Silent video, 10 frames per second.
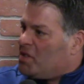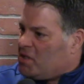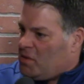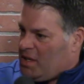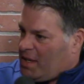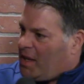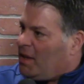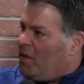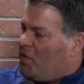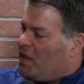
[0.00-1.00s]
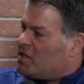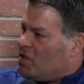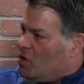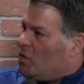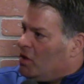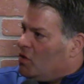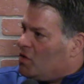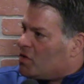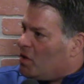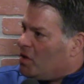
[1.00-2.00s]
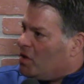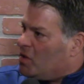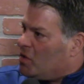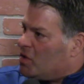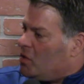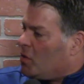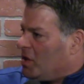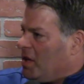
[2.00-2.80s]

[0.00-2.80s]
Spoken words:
soon he kind of left that to you, and you started to do it too, or did